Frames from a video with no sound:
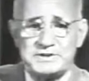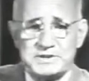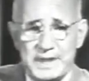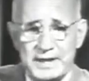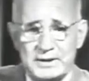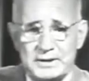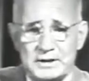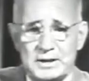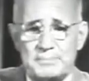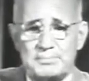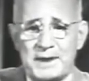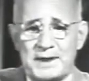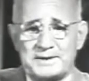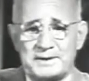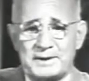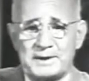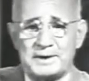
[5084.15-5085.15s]
said
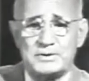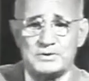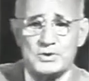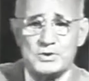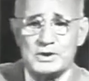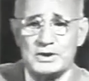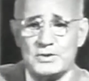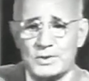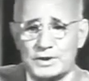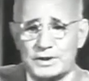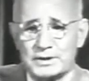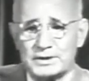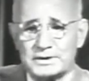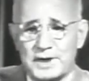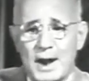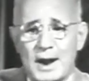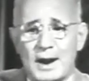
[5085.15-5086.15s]
practically rule the
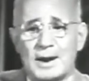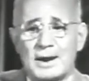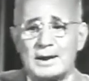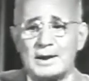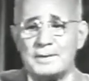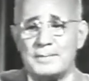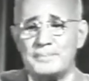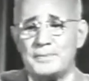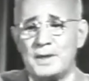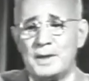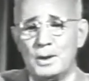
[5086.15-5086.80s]
world are: